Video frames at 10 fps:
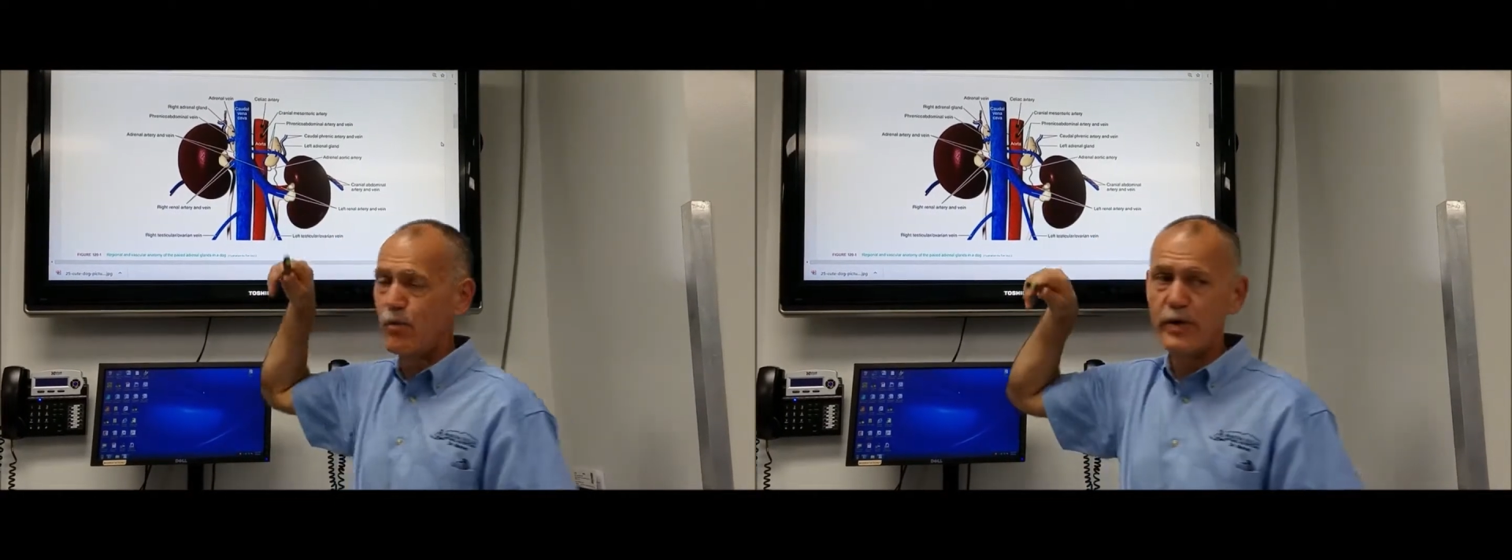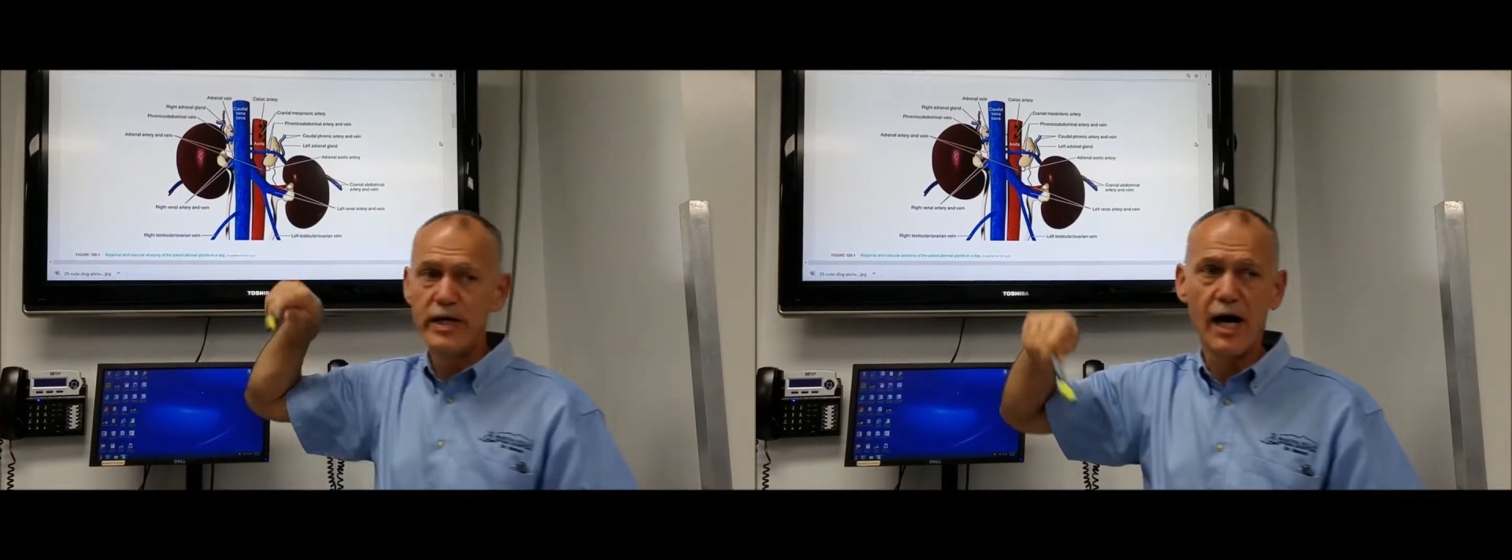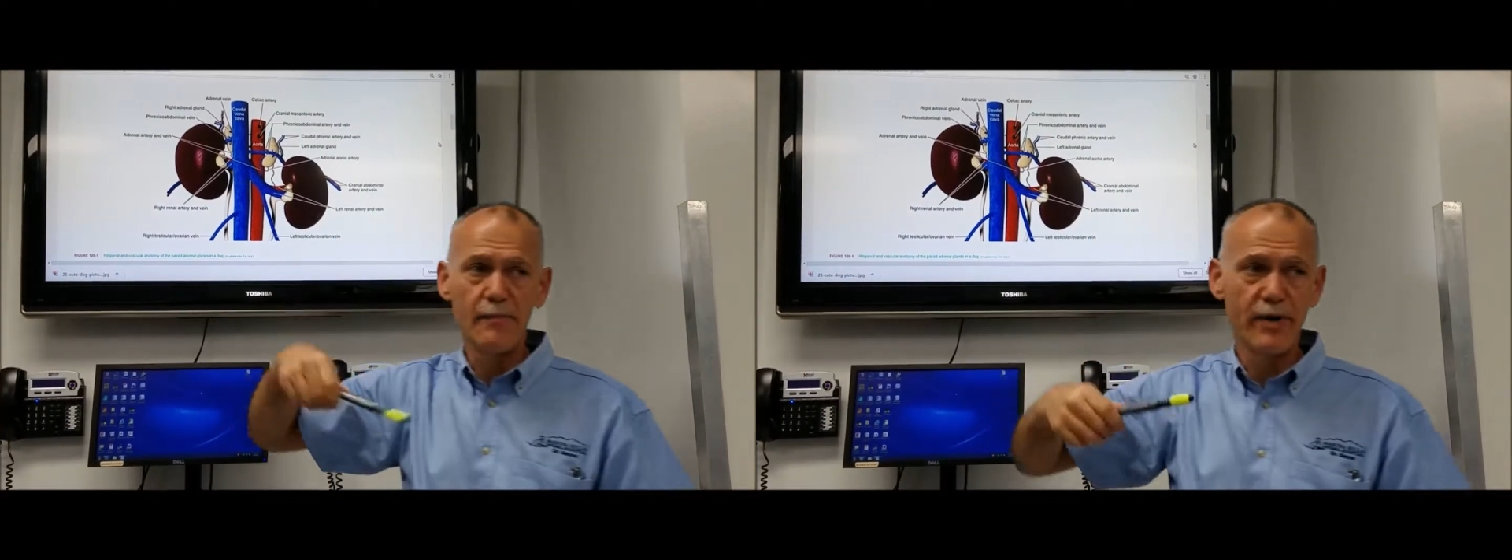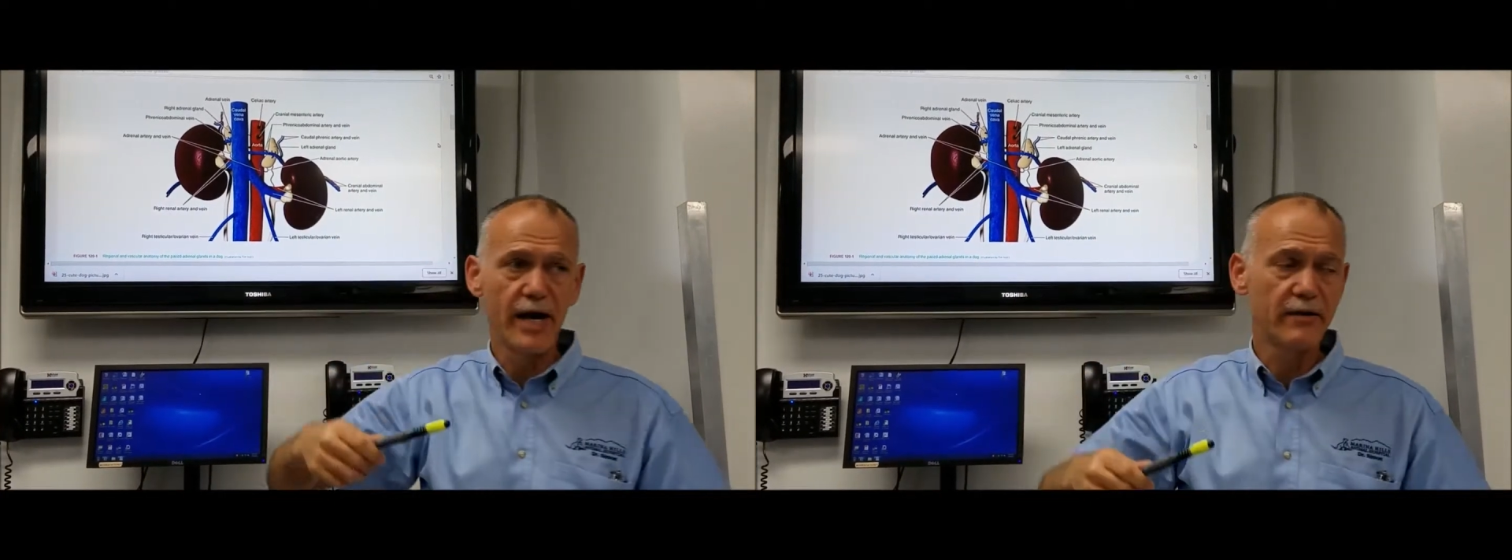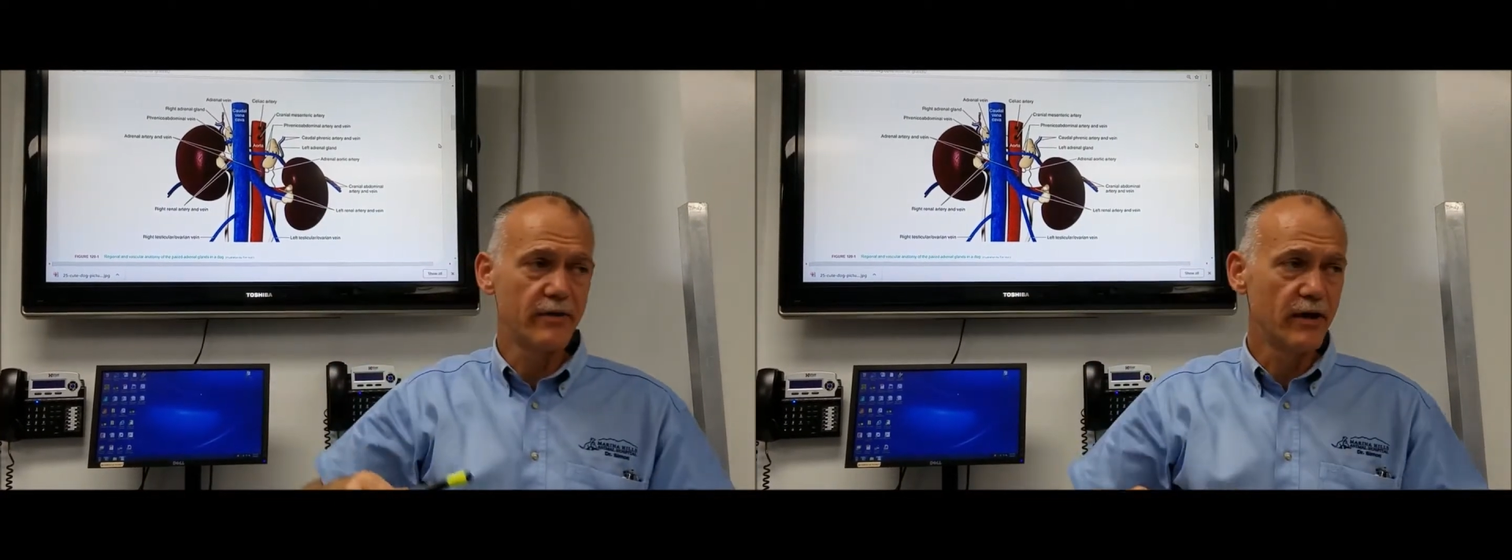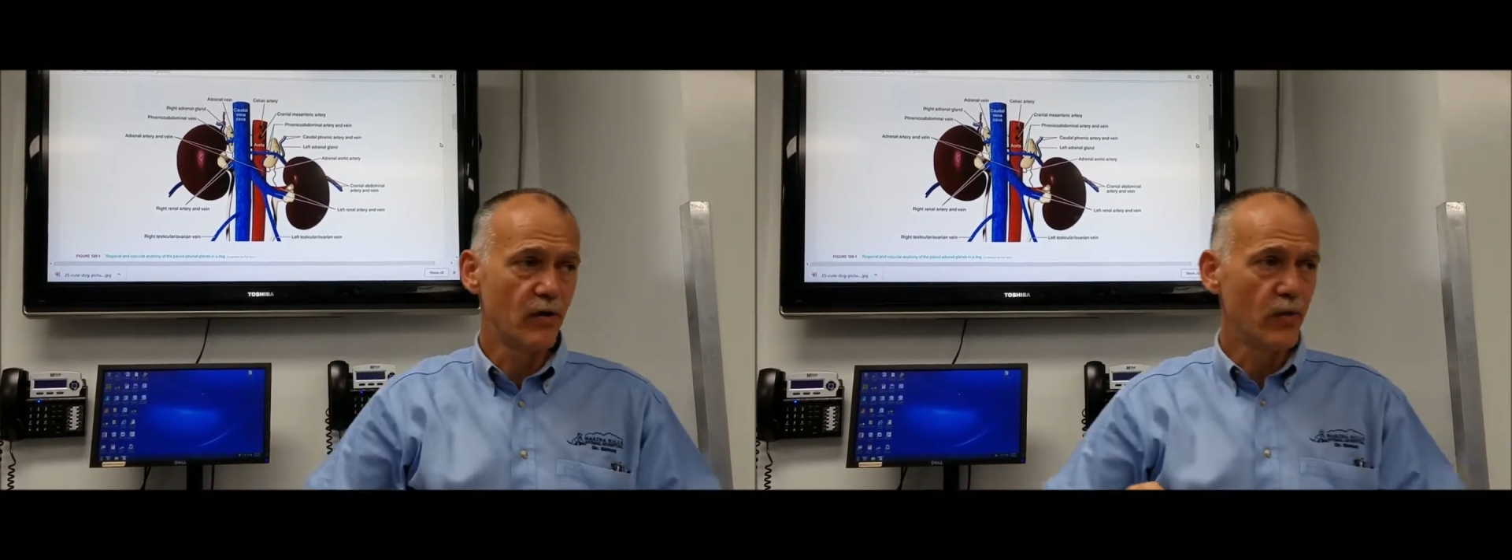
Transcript: When we got back there,